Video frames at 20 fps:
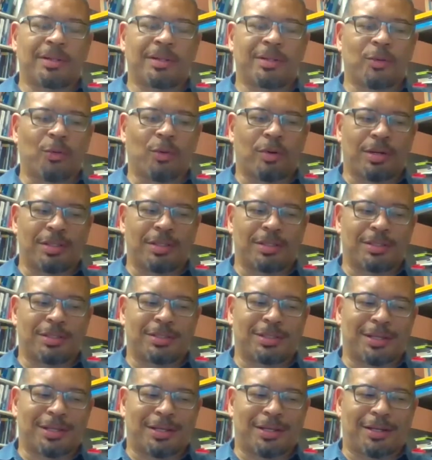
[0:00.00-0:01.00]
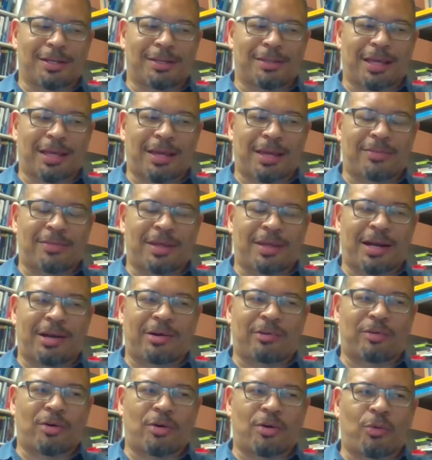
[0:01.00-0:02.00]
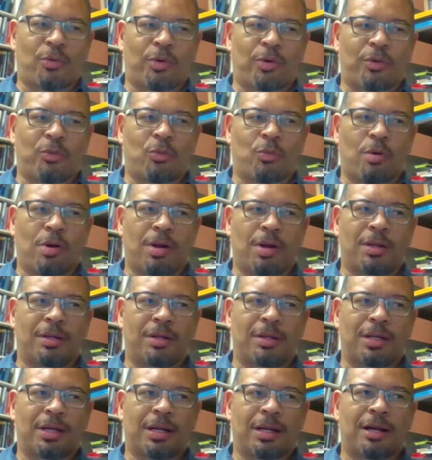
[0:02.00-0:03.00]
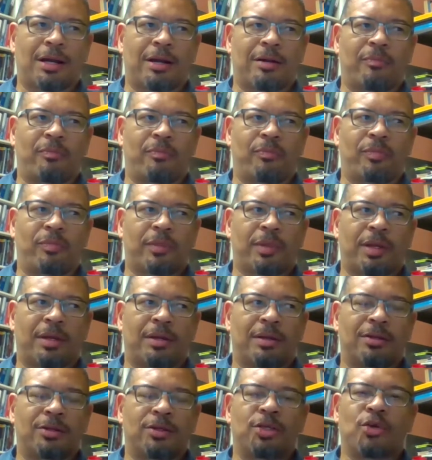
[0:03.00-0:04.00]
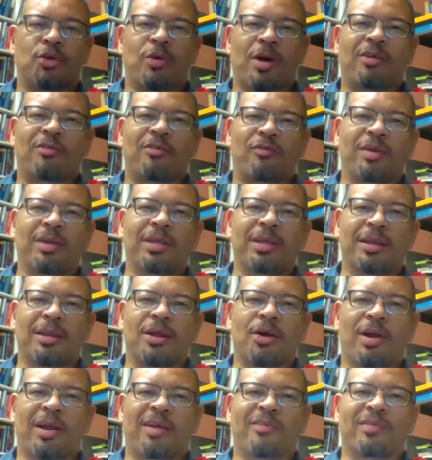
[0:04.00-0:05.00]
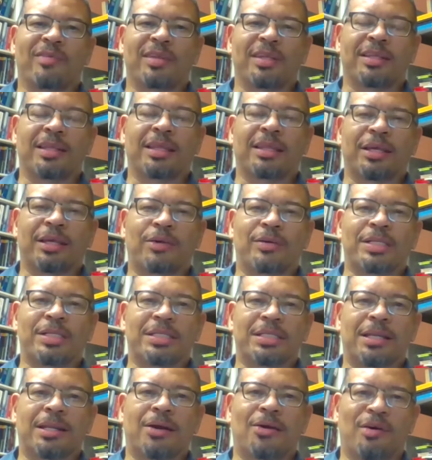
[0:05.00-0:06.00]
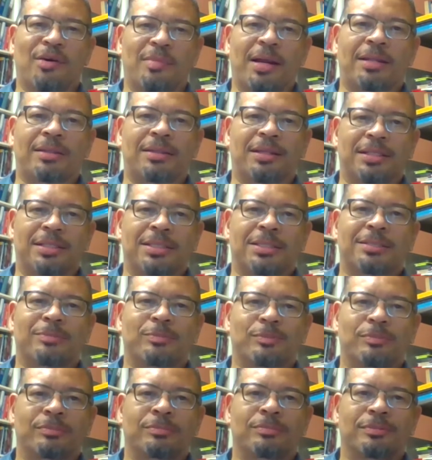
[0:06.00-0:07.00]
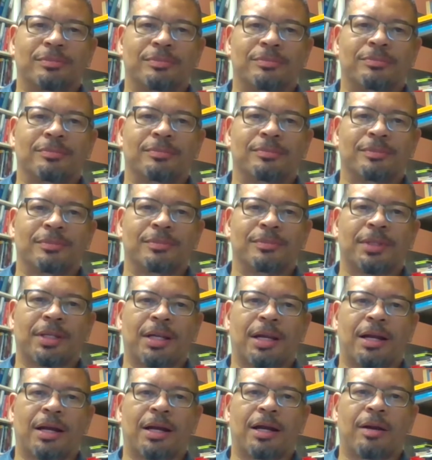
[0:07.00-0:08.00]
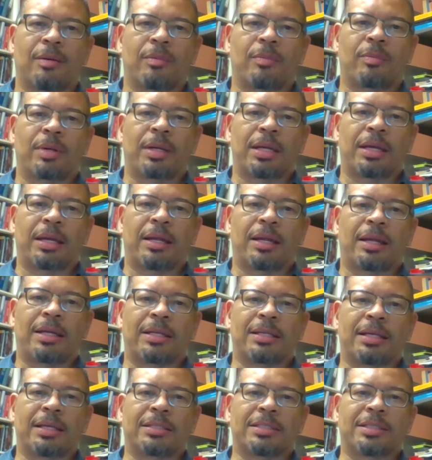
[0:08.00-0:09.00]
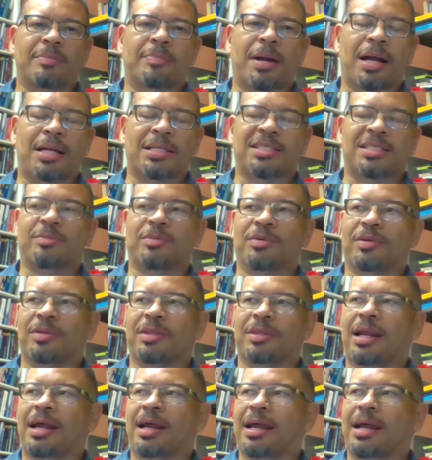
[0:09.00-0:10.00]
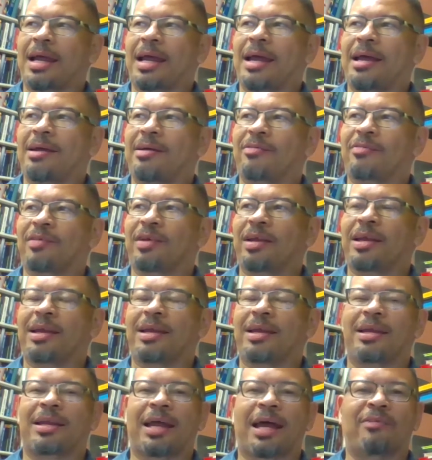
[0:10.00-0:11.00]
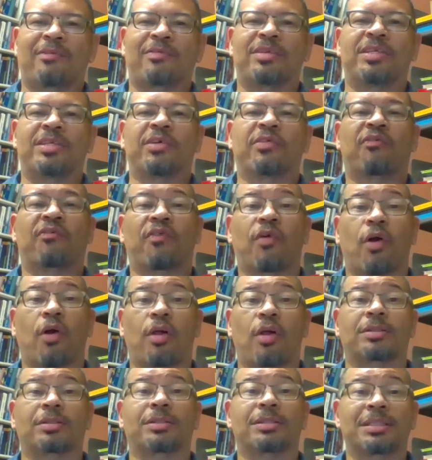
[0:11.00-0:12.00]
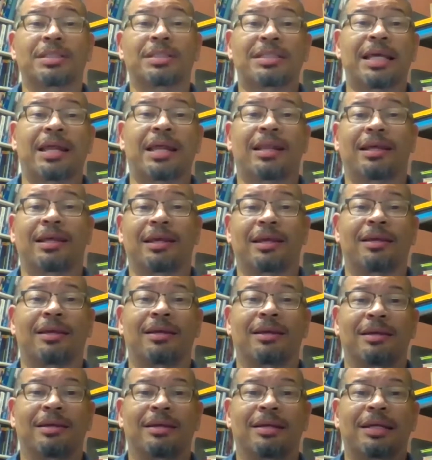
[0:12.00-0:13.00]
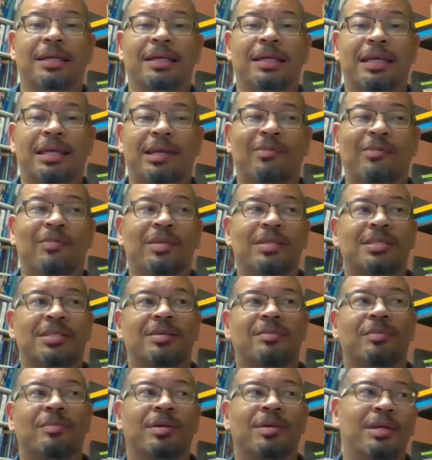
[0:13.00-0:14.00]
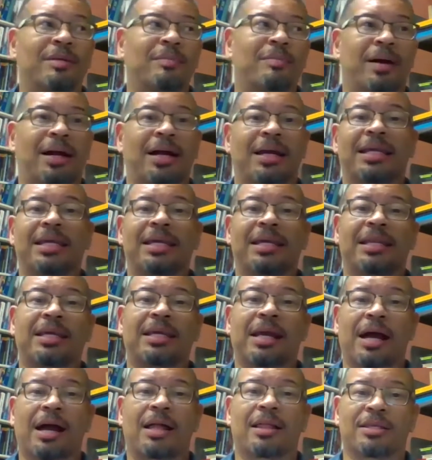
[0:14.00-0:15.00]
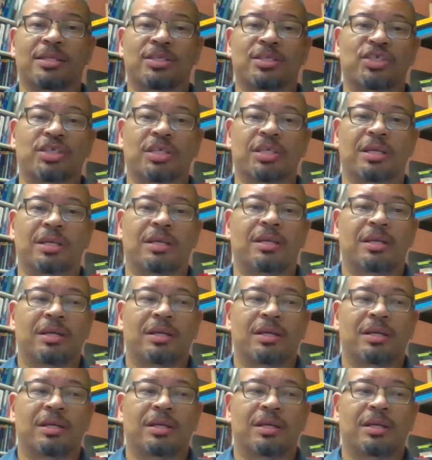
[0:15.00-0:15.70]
the ones that I wrote were, one, do I really know everything that there is to know about this? And is it possible that I have a kind of default setting given to me by an ideology?